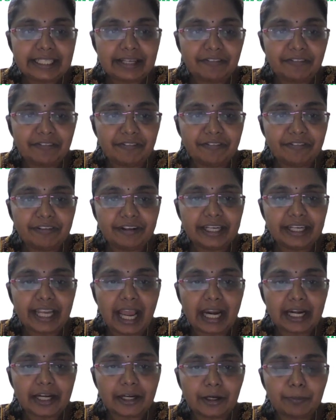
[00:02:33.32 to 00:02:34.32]
Every
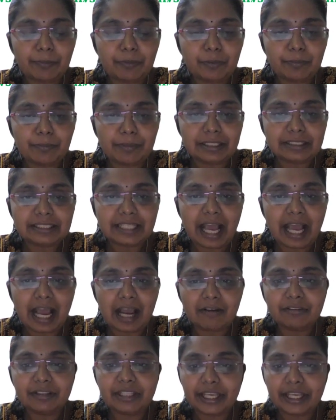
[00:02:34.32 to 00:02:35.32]
attribute must
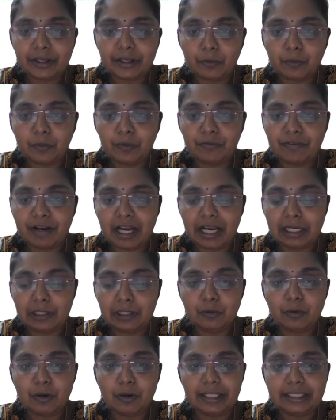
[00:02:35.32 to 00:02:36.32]
have their own
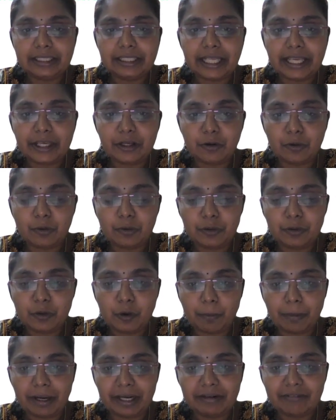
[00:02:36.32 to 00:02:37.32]
value and their own
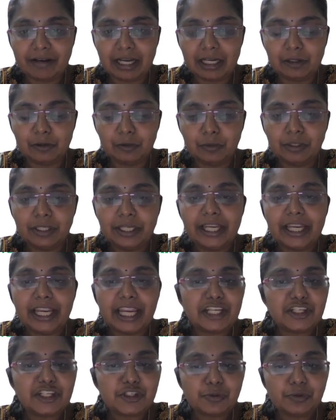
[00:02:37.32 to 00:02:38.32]
domain value.
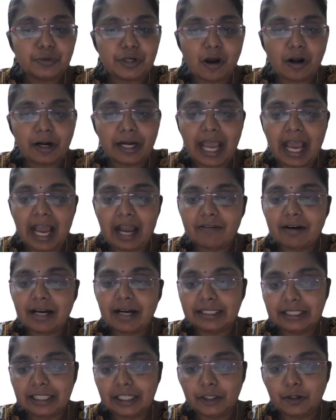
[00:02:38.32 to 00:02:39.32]
It should not have
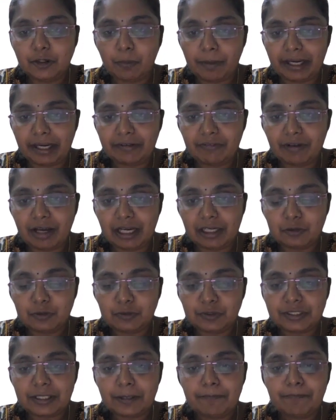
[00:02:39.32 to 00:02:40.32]
other domain
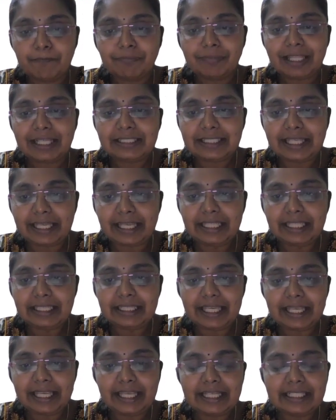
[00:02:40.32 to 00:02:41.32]
values.
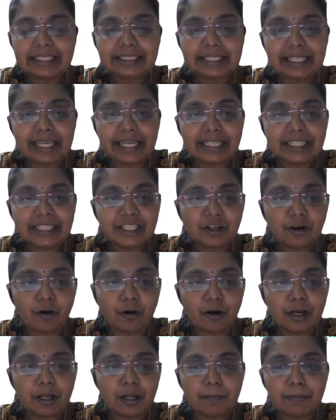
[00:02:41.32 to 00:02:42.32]
Second thing is each
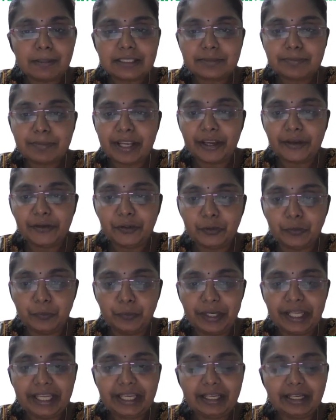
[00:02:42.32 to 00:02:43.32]
column must be a
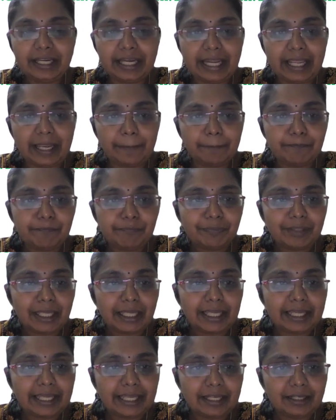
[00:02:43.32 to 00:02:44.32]
unique name.
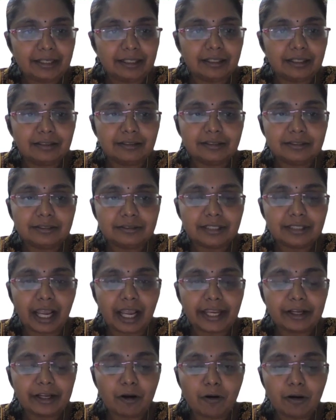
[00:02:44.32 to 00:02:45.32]
Here,
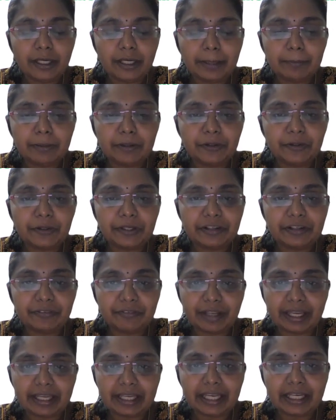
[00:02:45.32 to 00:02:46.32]
I can't able to
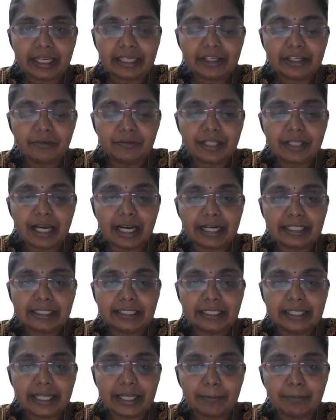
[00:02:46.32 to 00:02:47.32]
give the
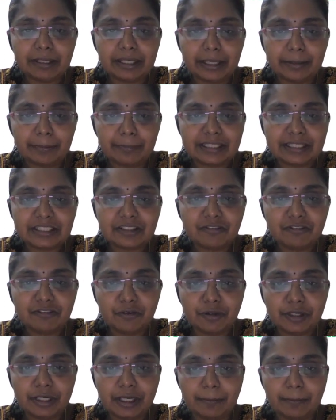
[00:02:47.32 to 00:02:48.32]
another table name is a
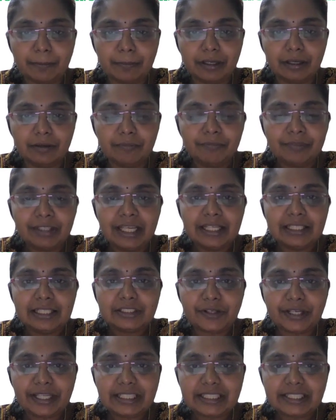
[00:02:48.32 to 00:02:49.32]
phone number.
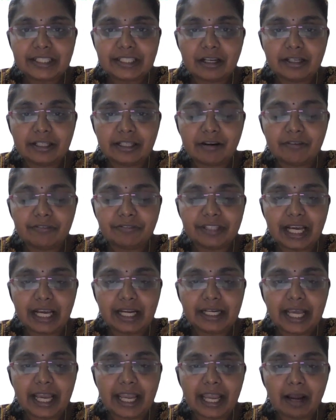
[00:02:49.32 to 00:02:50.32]
So instead of
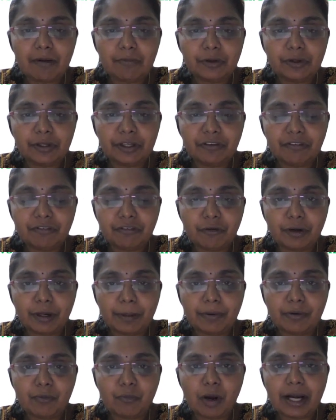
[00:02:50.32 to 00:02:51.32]
that, I have to give phone
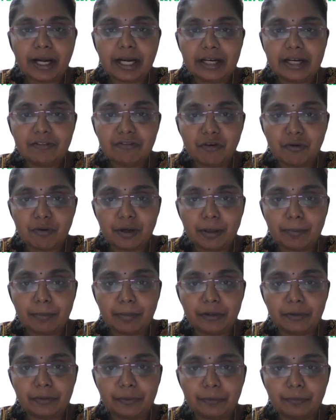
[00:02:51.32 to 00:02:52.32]
number 1 and phone
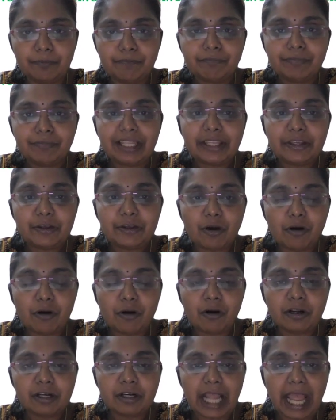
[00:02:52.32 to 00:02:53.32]
number 2.
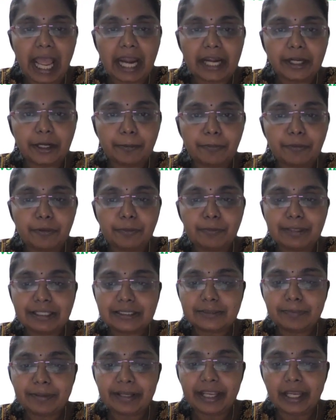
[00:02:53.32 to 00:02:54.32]
Your attribute
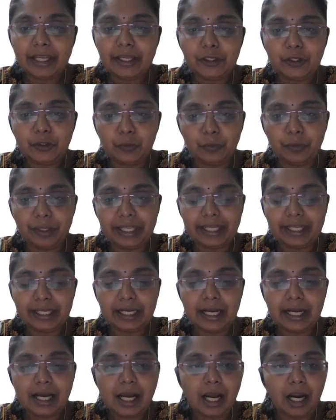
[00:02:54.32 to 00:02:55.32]
must be a
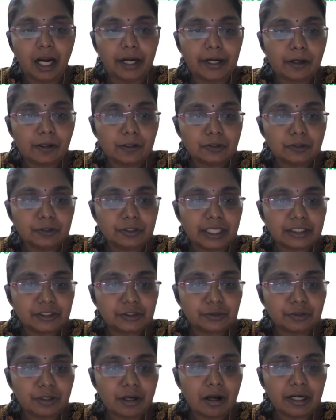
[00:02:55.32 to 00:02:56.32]
unique. And also there
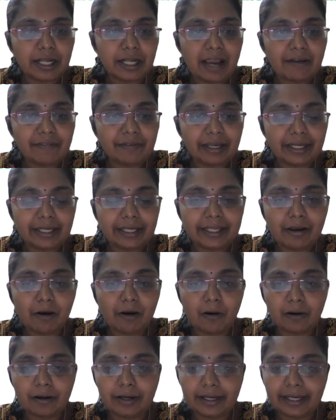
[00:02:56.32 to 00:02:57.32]
should not have any
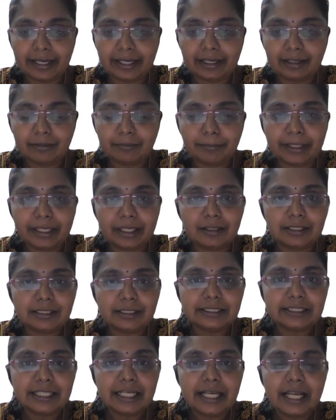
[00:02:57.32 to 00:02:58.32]
ordering
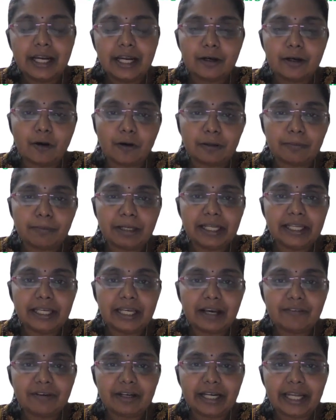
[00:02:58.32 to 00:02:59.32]
because normally
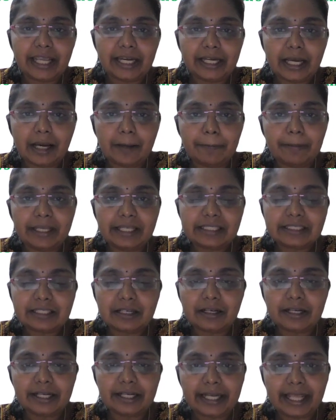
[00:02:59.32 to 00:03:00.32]
in our database
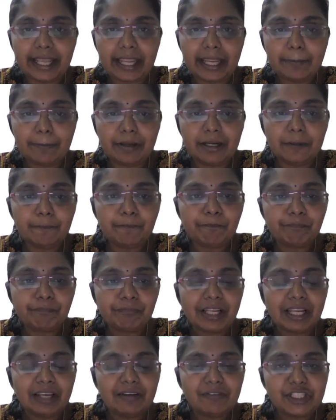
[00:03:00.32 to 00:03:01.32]
or a table,
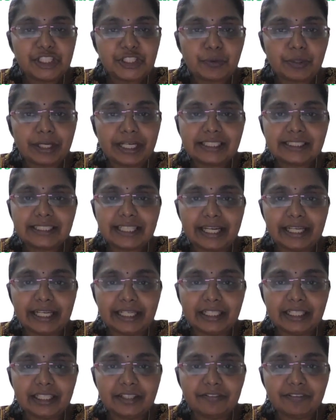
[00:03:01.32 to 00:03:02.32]
which one is
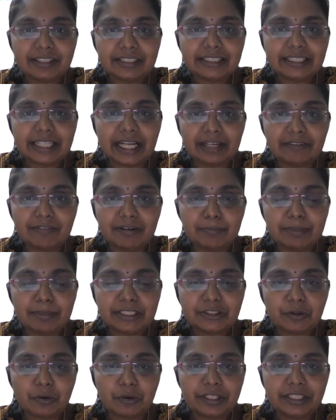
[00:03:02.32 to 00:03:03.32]
entered first, that will be
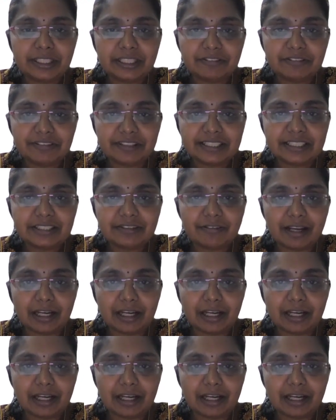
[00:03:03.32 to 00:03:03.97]
stored in the first